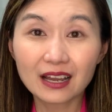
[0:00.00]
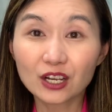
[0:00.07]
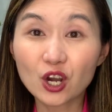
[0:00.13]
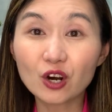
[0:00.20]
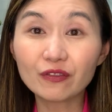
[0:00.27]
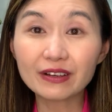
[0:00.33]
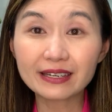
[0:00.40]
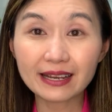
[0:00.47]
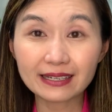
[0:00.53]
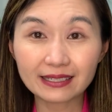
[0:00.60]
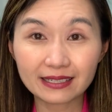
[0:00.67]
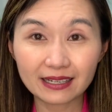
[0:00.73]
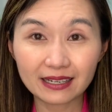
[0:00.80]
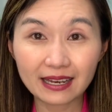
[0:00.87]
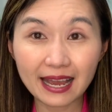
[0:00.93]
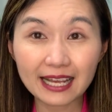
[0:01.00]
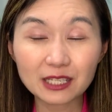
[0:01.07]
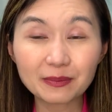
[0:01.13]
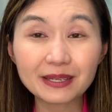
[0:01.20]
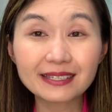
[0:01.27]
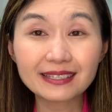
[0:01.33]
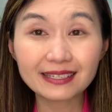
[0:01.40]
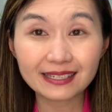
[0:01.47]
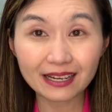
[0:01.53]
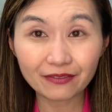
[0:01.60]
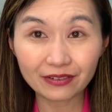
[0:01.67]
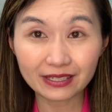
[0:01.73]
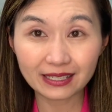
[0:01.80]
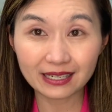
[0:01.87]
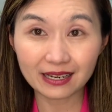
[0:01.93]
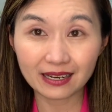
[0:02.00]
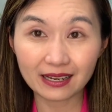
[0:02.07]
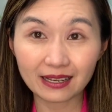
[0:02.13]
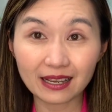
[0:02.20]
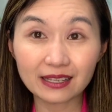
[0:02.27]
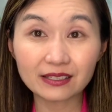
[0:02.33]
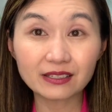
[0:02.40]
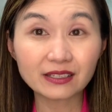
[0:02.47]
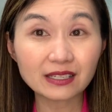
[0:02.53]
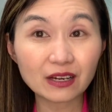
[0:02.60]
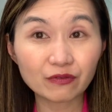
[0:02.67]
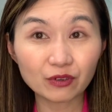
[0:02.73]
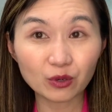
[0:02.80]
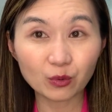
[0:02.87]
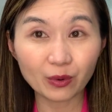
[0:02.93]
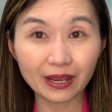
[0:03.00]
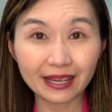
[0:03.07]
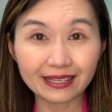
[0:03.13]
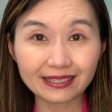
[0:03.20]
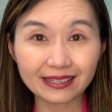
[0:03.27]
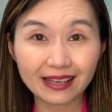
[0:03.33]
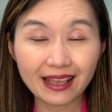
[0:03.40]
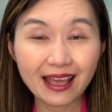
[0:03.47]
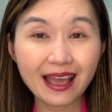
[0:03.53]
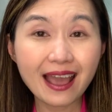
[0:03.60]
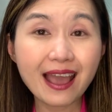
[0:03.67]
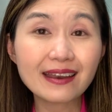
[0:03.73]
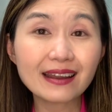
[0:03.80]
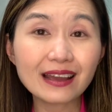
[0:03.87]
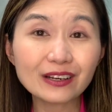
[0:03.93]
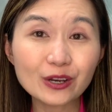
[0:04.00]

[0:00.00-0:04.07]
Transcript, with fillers: COVID-19 has been devastating in several ways, and I